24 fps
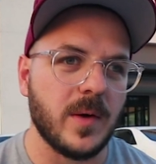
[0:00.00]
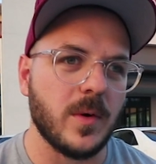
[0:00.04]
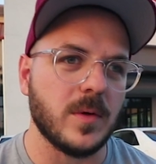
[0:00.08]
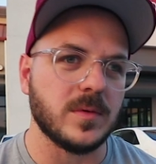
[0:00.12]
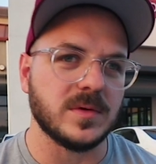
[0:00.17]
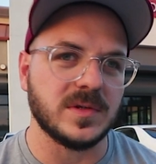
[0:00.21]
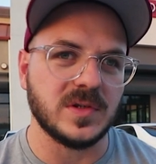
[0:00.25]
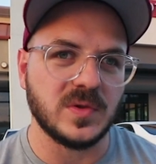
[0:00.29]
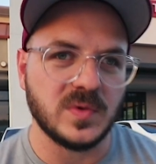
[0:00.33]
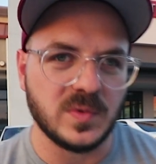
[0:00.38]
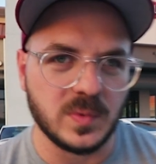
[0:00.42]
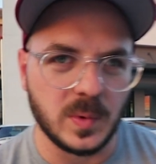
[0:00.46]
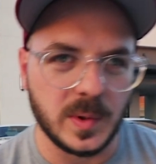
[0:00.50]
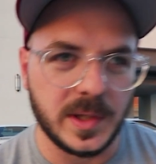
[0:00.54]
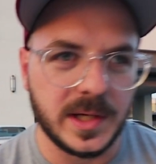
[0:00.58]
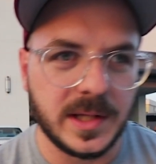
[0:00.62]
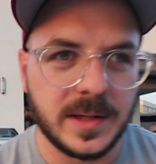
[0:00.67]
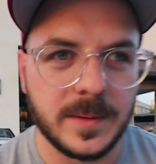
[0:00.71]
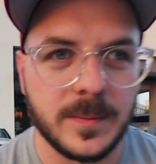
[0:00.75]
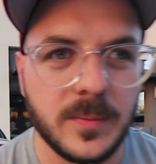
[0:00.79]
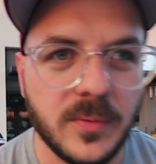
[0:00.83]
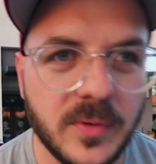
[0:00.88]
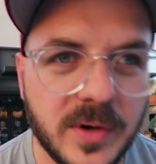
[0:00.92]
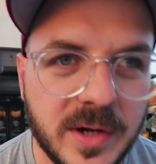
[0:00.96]
What we'll do is we'll
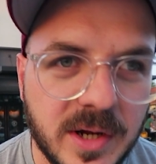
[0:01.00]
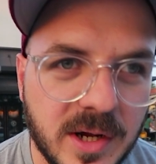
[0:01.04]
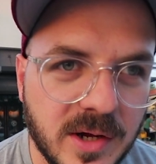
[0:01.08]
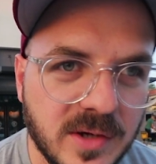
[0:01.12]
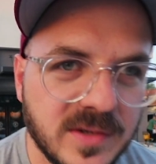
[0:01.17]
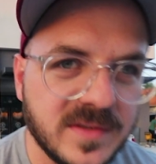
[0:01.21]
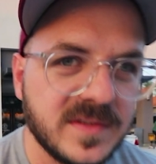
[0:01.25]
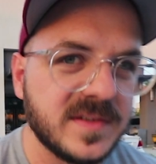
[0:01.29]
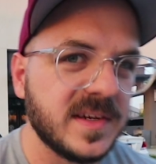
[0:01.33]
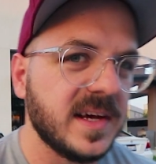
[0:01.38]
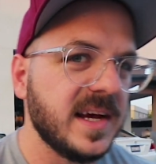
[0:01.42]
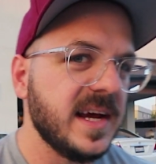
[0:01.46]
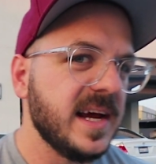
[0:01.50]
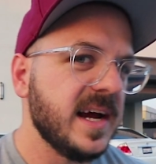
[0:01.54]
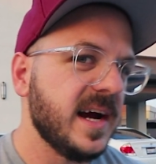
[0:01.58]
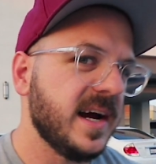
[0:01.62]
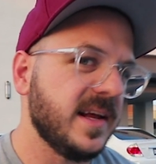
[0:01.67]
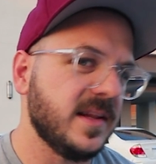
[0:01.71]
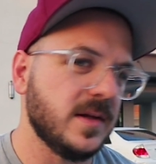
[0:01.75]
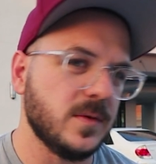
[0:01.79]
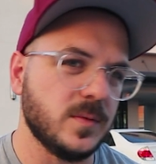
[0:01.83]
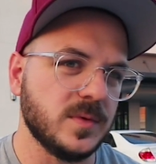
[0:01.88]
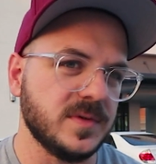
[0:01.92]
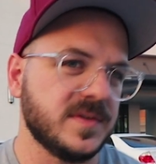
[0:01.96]
get the burritos,
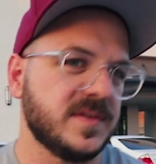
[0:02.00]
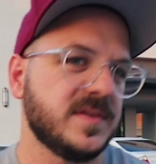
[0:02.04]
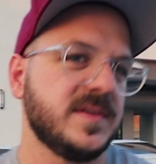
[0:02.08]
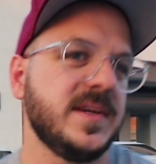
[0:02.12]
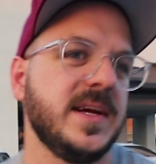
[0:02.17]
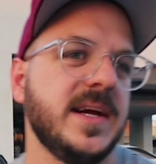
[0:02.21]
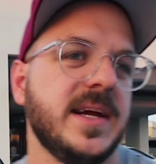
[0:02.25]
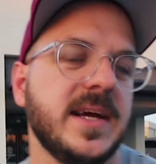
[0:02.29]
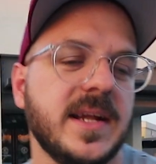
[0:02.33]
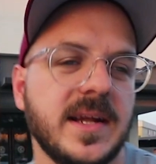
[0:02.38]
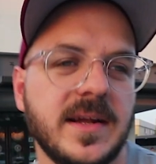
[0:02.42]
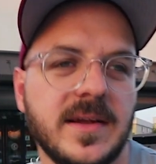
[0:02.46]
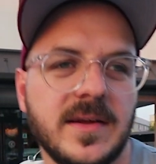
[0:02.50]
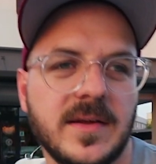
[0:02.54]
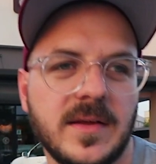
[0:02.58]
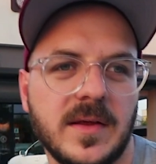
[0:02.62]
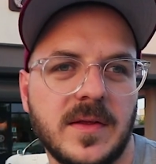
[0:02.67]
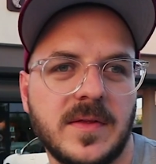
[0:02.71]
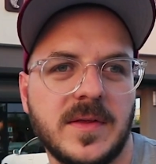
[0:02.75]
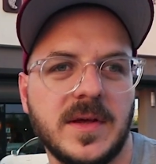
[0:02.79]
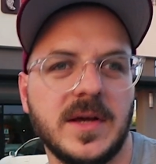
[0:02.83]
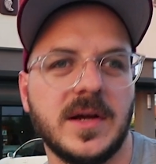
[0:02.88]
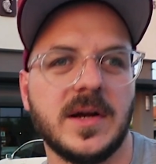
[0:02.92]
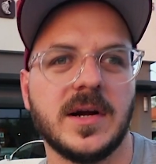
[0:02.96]
and then we'll sneak it into
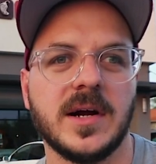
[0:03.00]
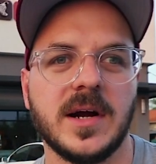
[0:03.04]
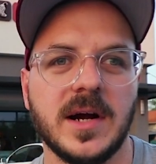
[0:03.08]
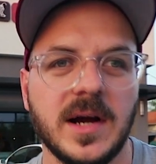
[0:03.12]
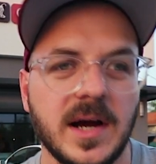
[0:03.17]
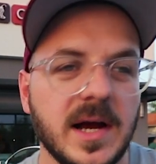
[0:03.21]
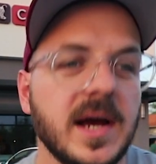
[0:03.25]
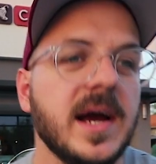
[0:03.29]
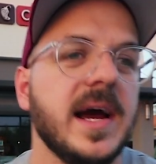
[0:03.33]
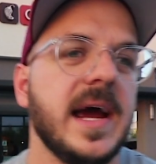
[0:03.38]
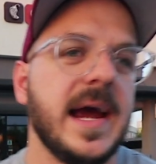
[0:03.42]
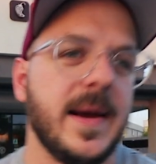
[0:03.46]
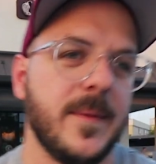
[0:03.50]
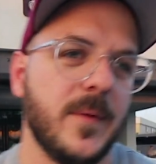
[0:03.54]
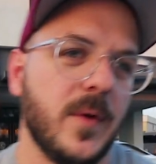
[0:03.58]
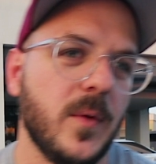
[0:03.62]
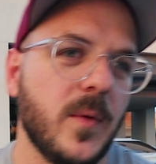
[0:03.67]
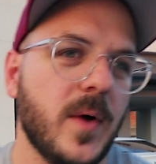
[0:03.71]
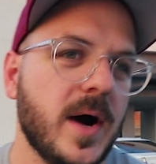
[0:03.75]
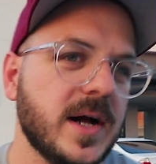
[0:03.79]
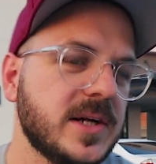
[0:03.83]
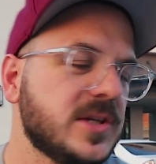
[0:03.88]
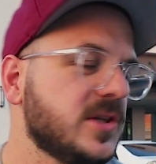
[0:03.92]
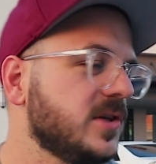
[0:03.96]
the theater, and
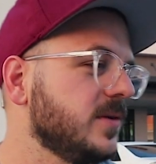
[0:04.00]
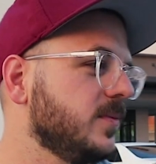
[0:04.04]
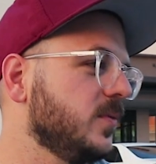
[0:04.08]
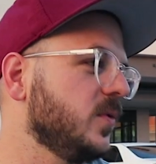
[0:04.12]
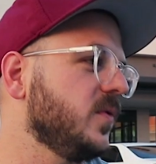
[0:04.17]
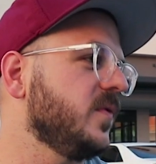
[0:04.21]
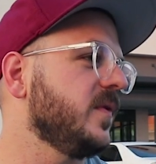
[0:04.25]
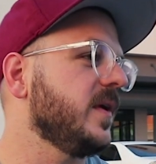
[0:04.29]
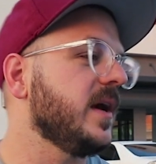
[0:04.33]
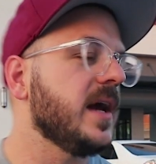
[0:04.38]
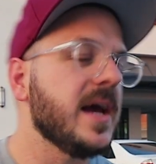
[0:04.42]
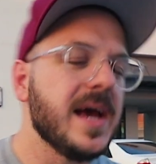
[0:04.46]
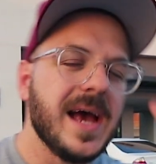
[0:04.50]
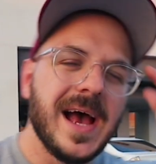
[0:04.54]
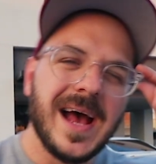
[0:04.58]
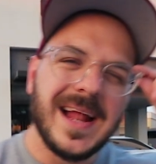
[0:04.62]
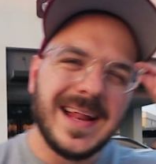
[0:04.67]
we'll watch the movie.